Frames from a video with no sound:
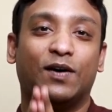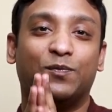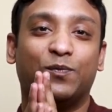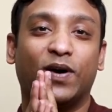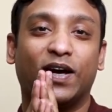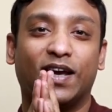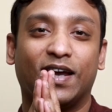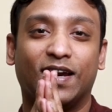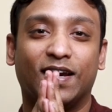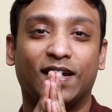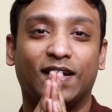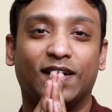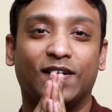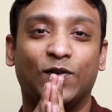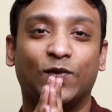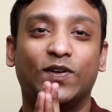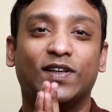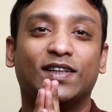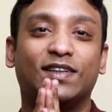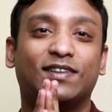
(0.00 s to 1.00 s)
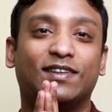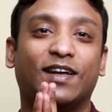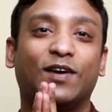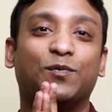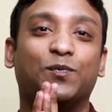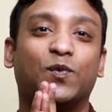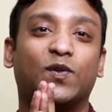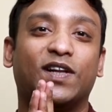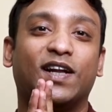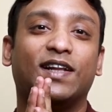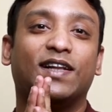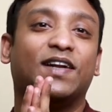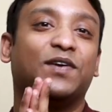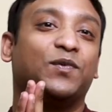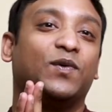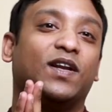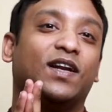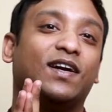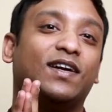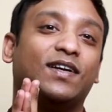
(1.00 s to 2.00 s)
by doing the same mudra that
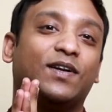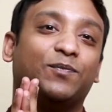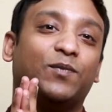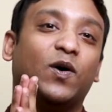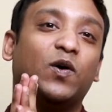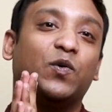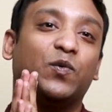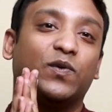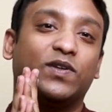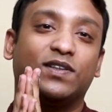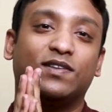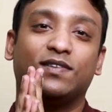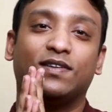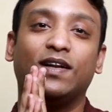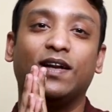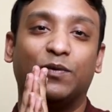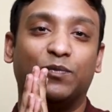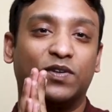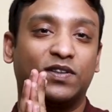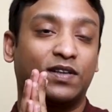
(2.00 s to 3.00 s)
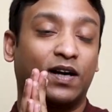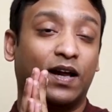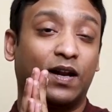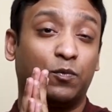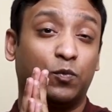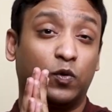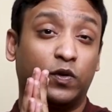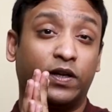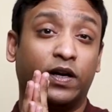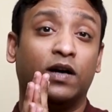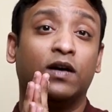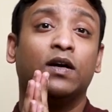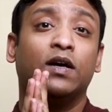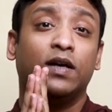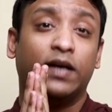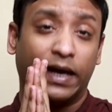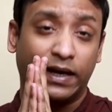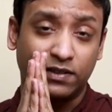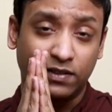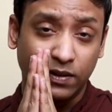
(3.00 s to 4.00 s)
we learnt about, which is the namaskara mudra.
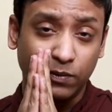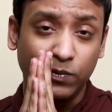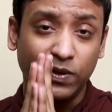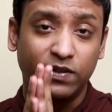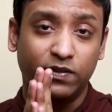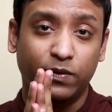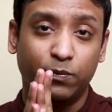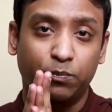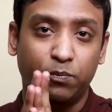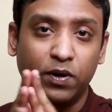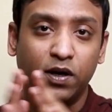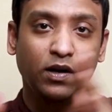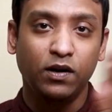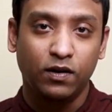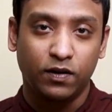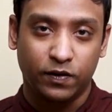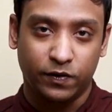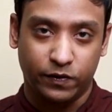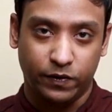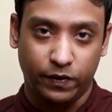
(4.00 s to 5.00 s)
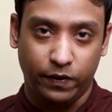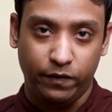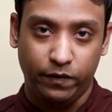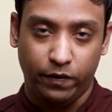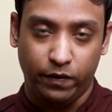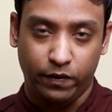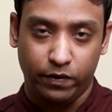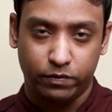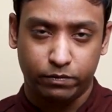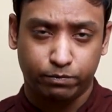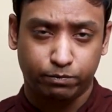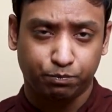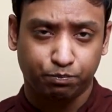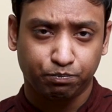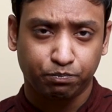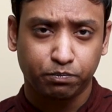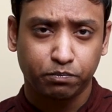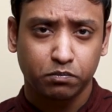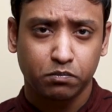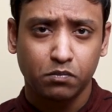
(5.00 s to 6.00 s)
Extremely simple. Just
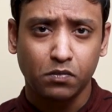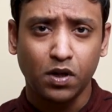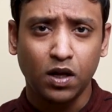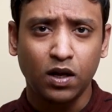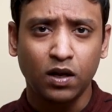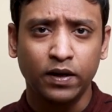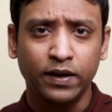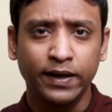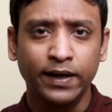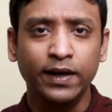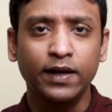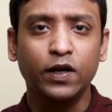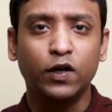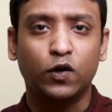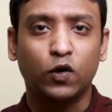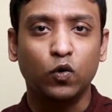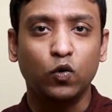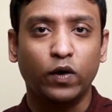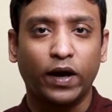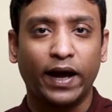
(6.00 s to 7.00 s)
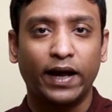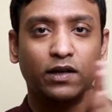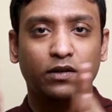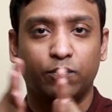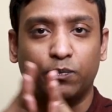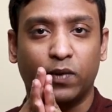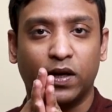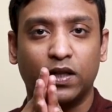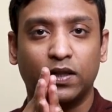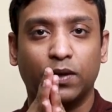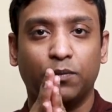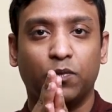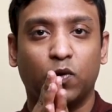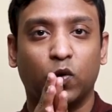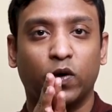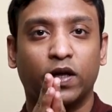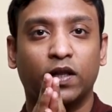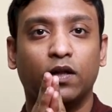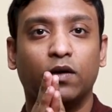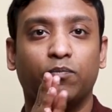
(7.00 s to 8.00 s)
need your two hands, bring them
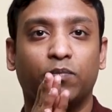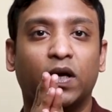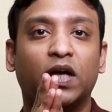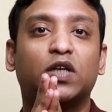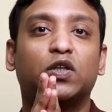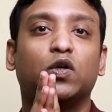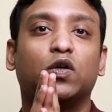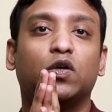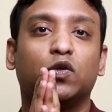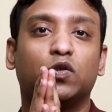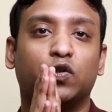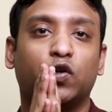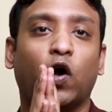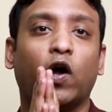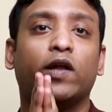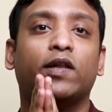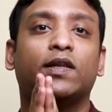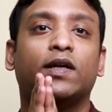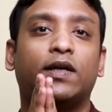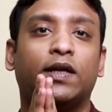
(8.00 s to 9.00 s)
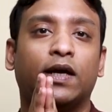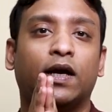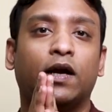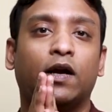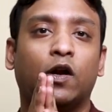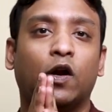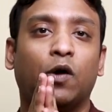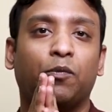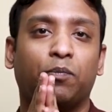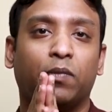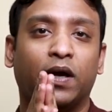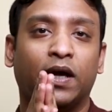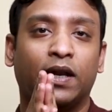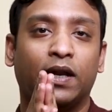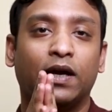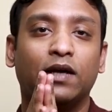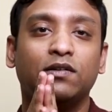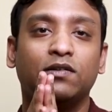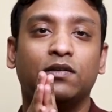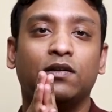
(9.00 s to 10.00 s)
together, make sure you join the teardrop
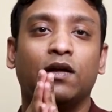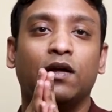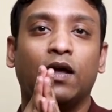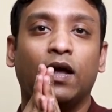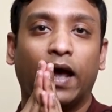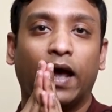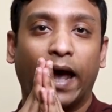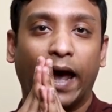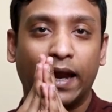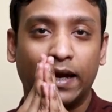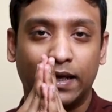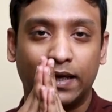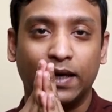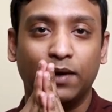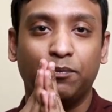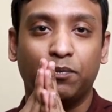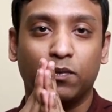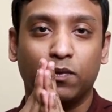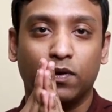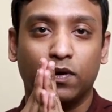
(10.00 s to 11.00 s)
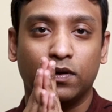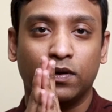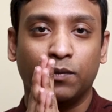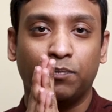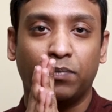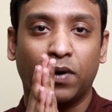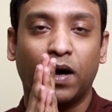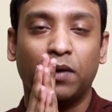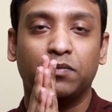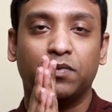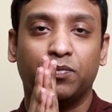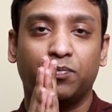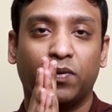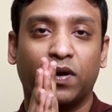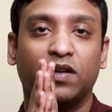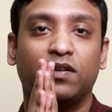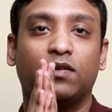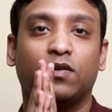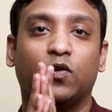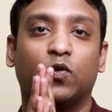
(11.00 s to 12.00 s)
areas and keep the palms
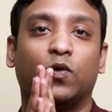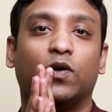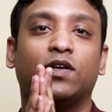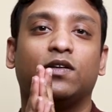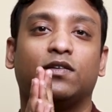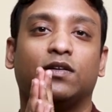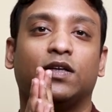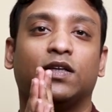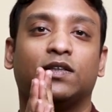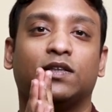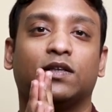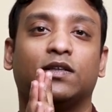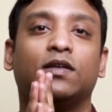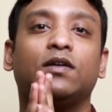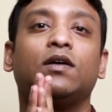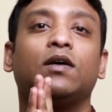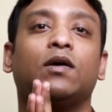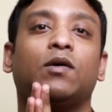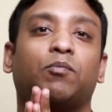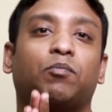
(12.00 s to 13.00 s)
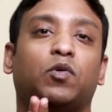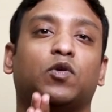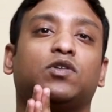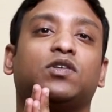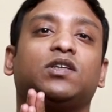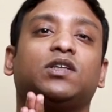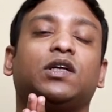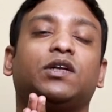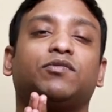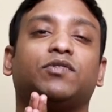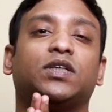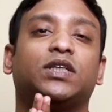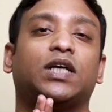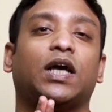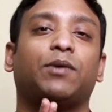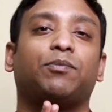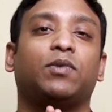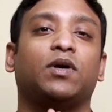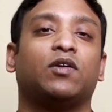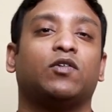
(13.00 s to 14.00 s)
pressed towards each other. Position which
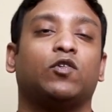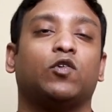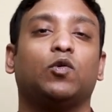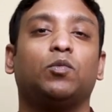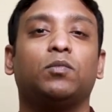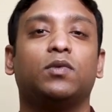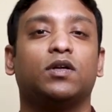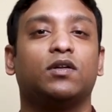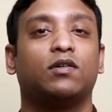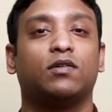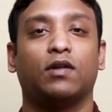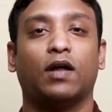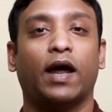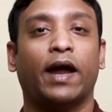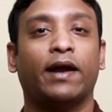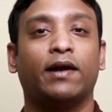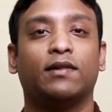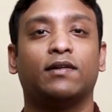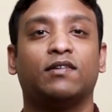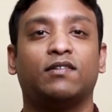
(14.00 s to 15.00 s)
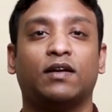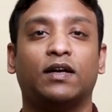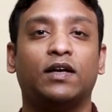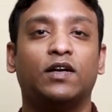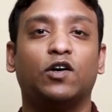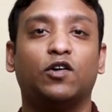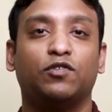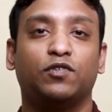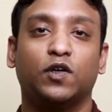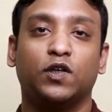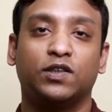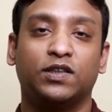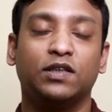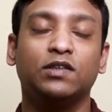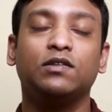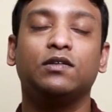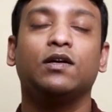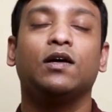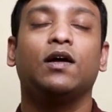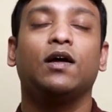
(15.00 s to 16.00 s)
can be assumed is at the center of your
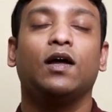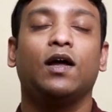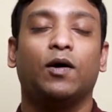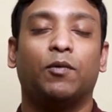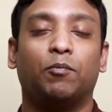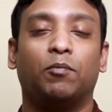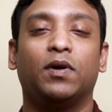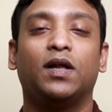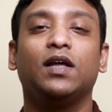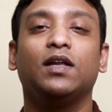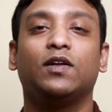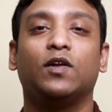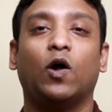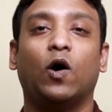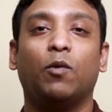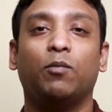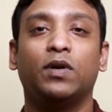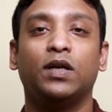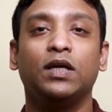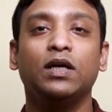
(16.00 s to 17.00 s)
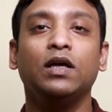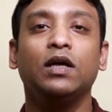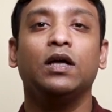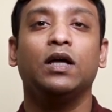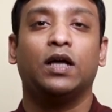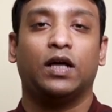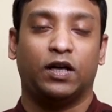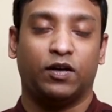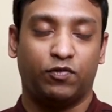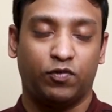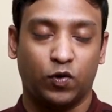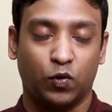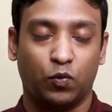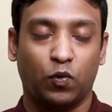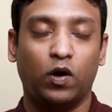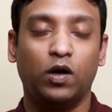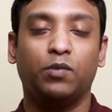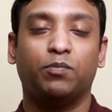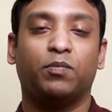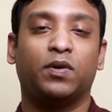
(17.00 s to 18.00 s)
chest. Breathe normally. If you
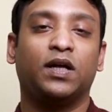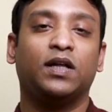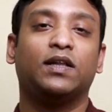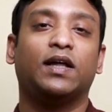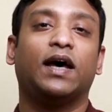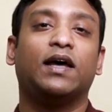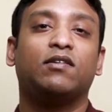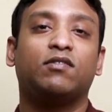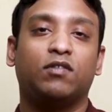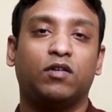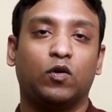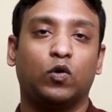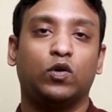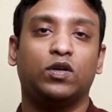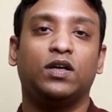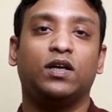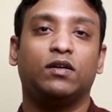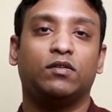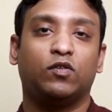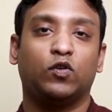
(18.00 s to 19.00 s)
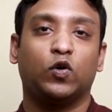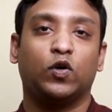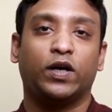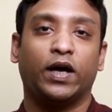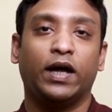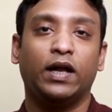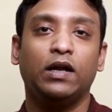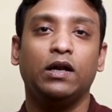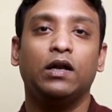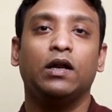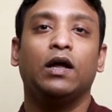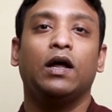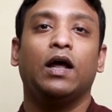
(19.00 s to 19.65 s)
want, breathe as slowly as you can.